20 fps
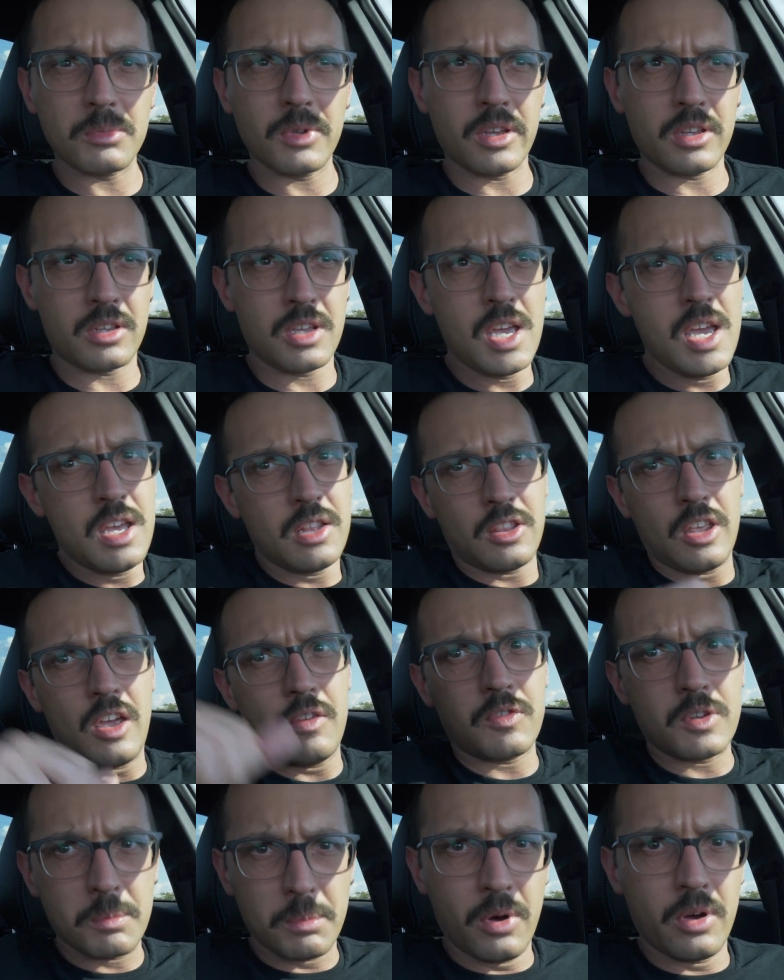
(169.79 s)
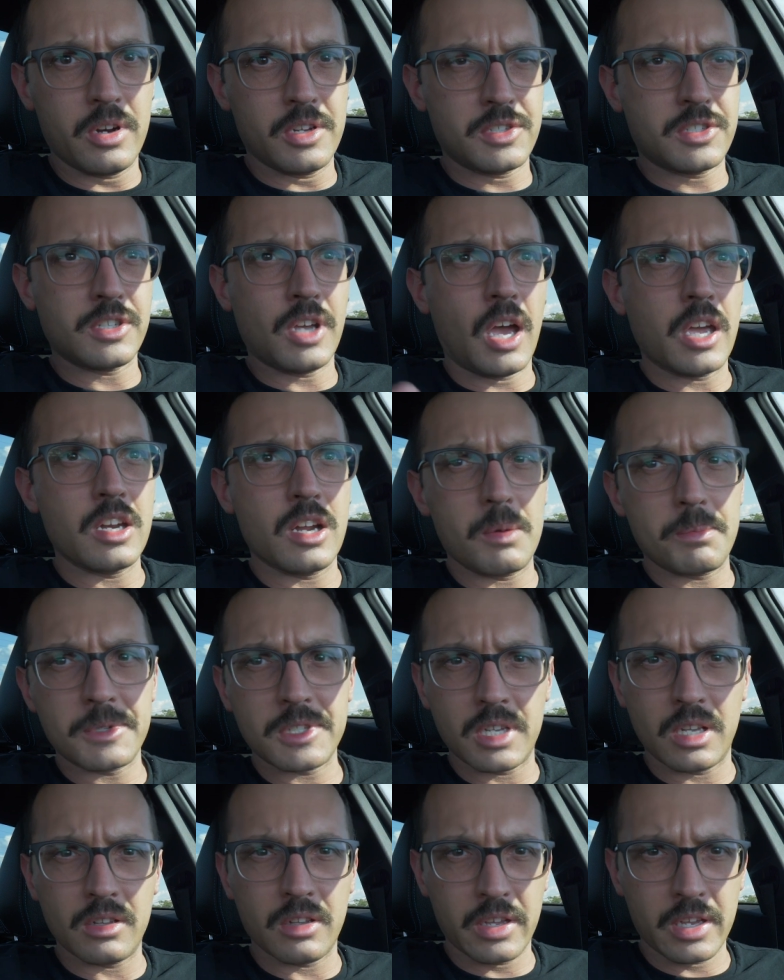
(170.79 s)
Like they have to put a sign up
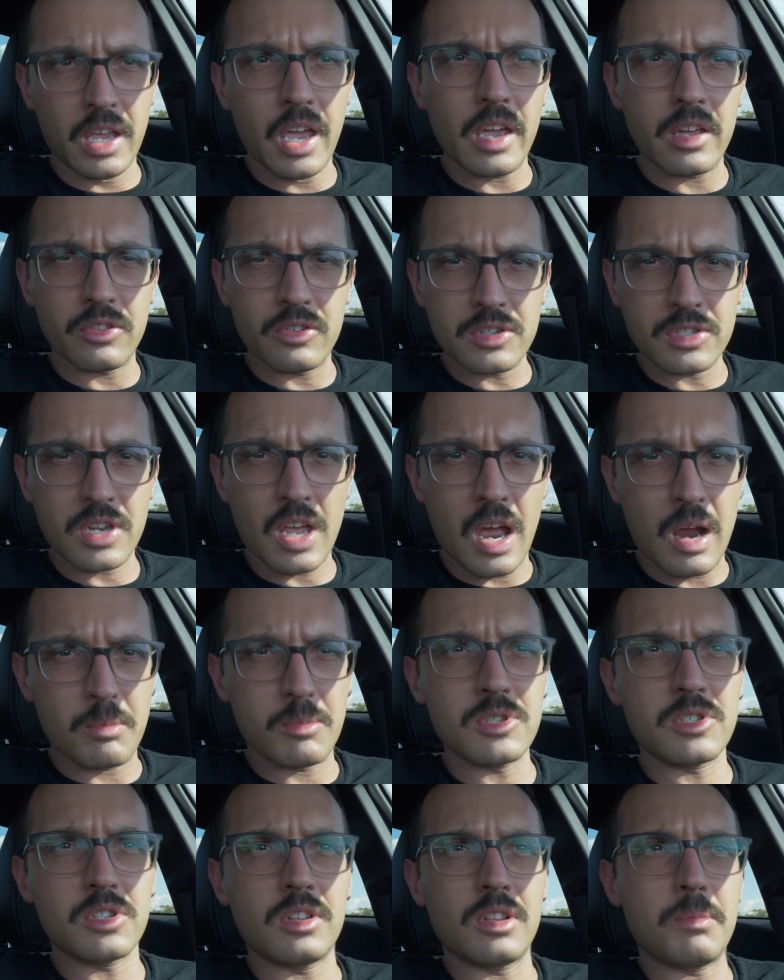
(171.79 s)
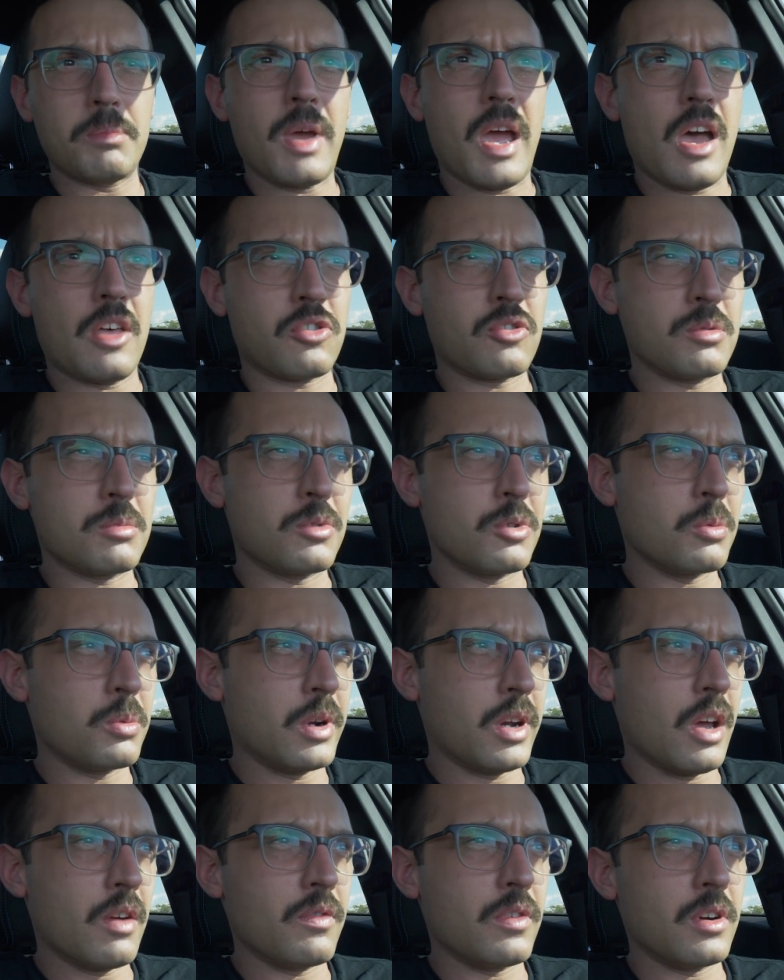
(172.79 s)
saying like, hey, there's cameras in the bathroom or
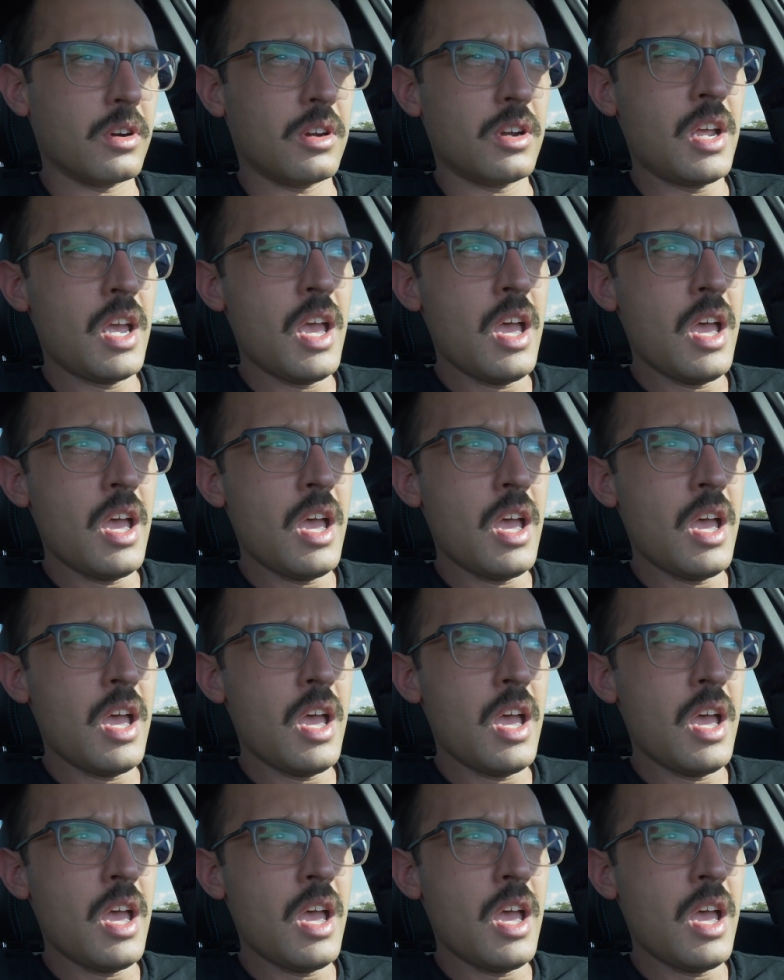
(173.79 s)
whatever.